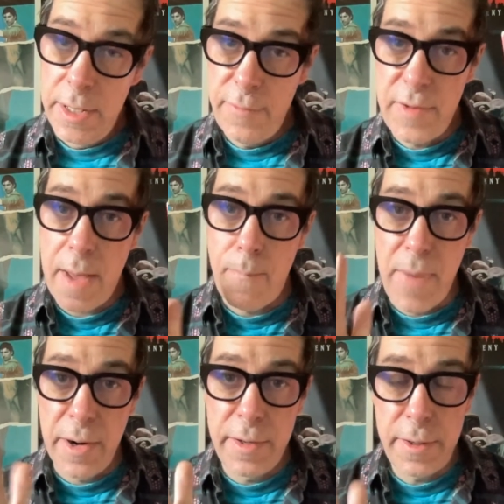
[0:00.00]
You've got
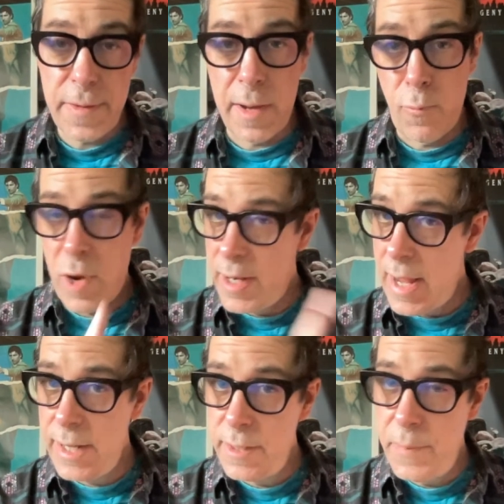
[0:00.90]
Meredith on one
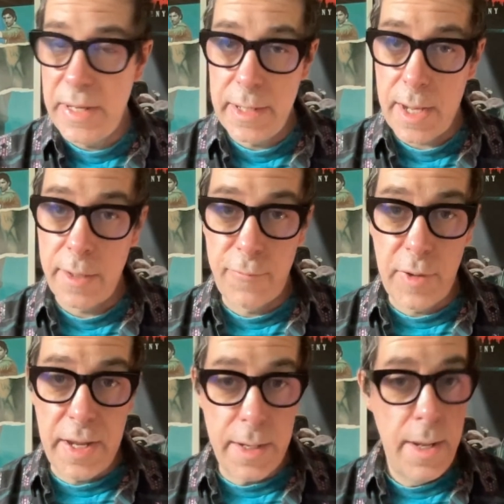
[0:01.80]
end being kind of
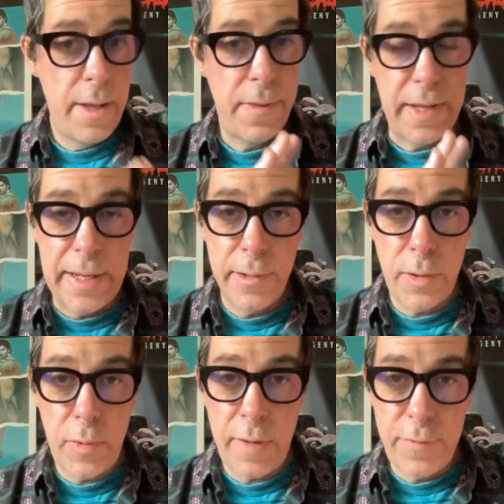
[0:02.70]
like the
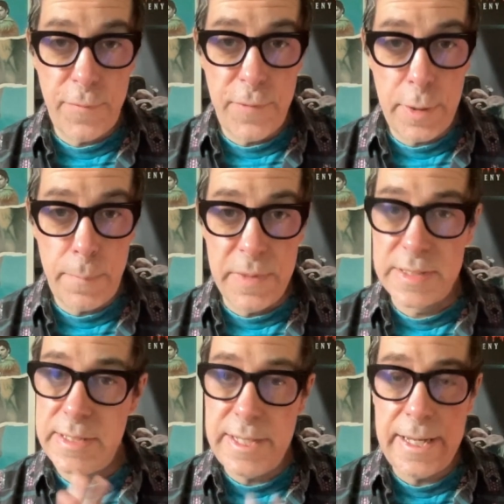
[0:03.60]
hero of the film,
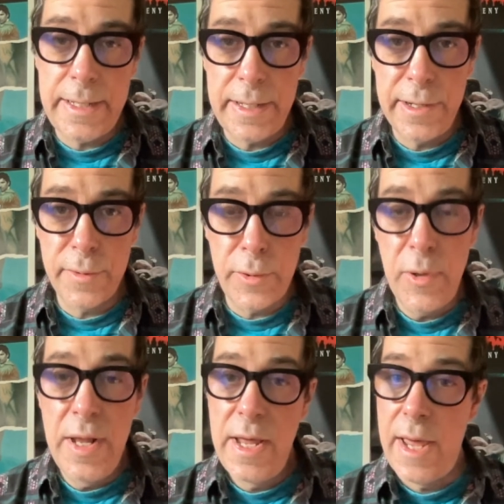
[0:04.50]
this teen hero,
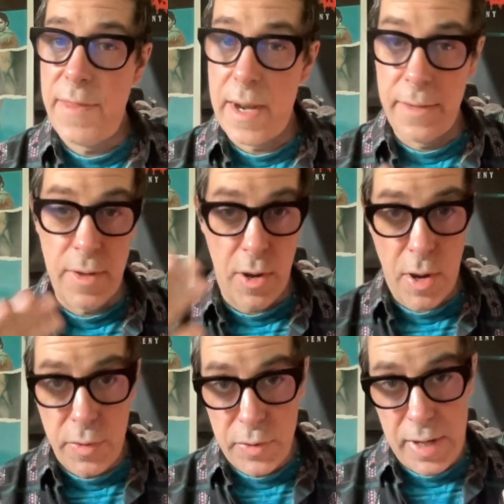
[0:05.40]
and then on the
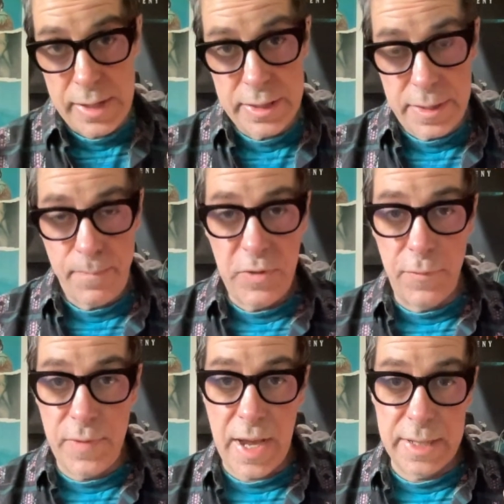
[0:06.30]
other end,
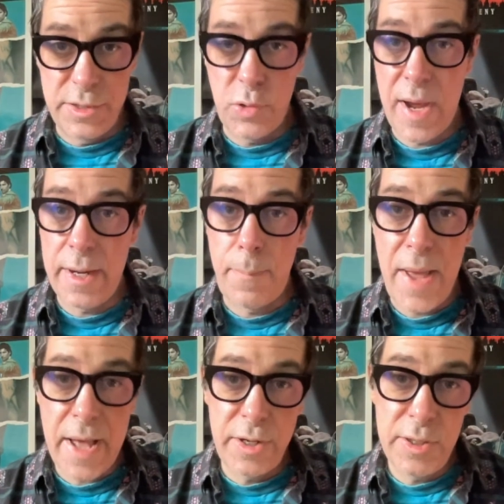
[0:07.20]
you've got Joanna
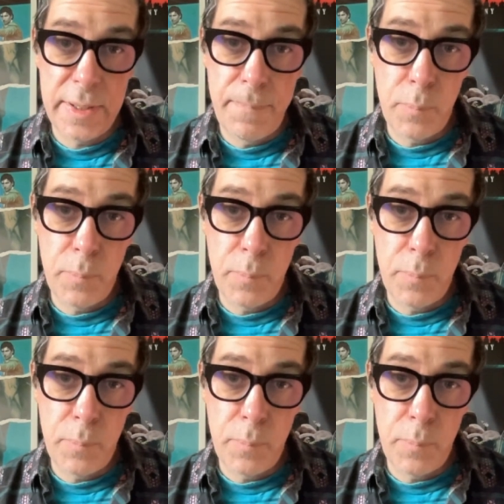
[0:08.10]
Pacula,